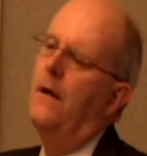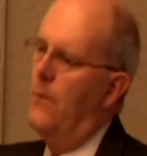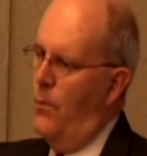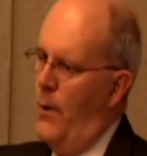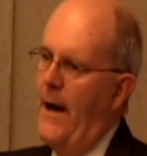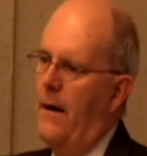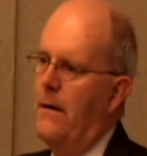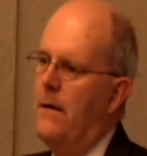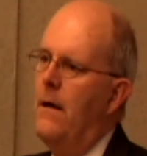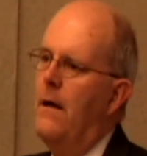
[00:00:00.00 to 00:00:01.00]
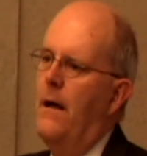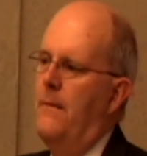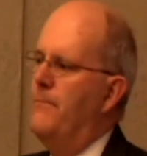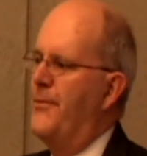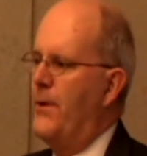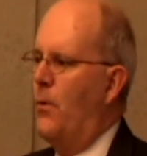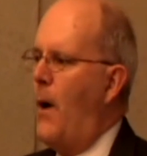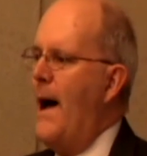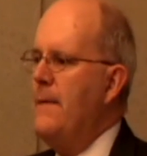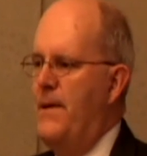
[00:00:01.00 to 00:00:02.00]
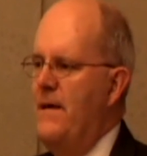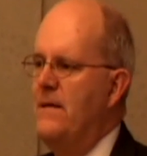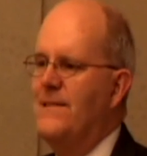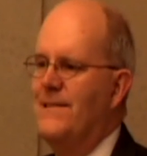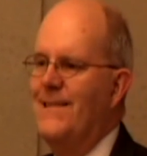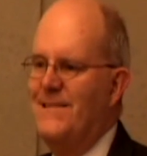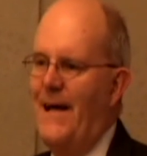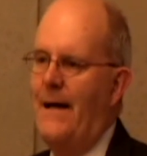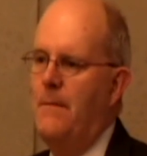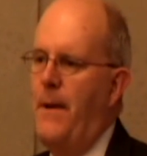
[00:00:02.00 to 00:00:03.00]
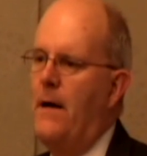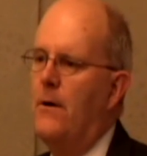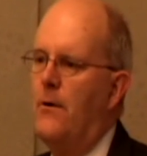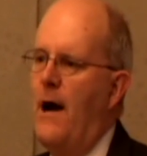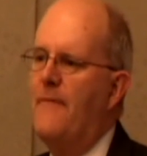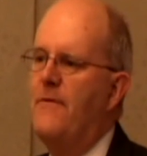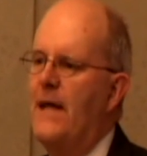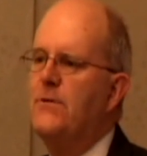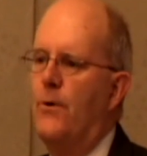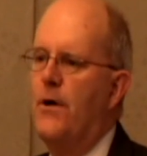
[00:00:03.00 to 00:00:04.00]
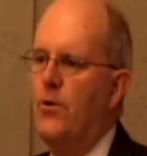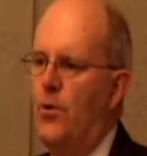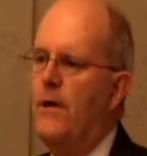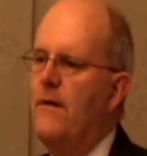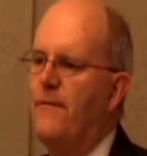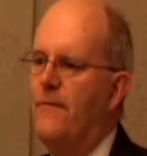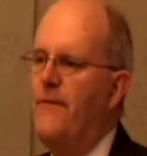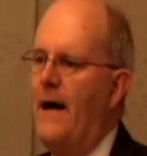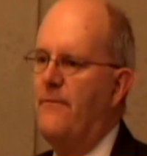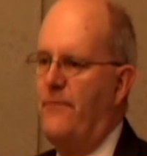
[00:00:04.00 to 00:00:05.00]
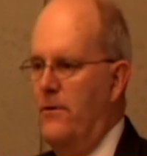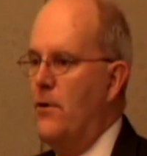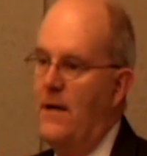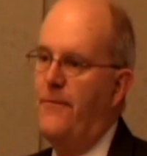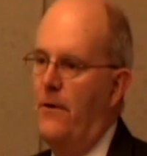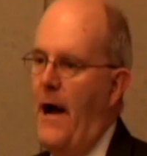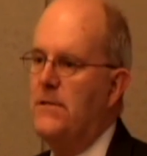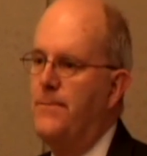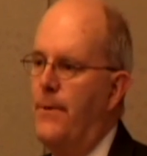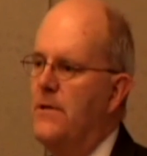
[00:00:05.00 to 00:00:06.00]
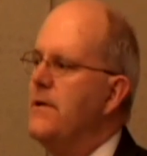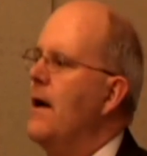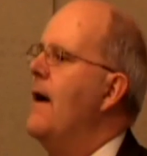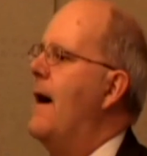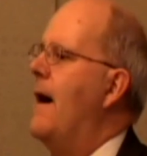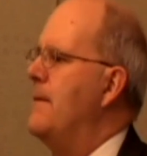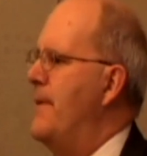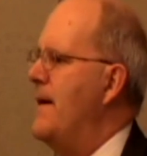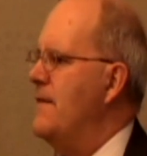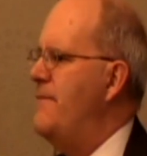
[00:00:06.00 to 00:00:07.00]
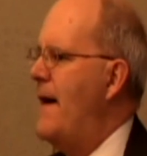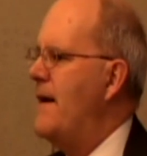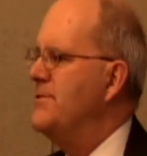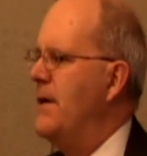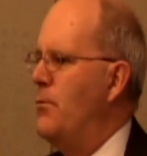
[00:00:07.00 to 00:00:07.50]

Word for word: where, but the why piece is in the second paragraph, and that's where they're looking for, fact, for looking for experts. And the big advantage that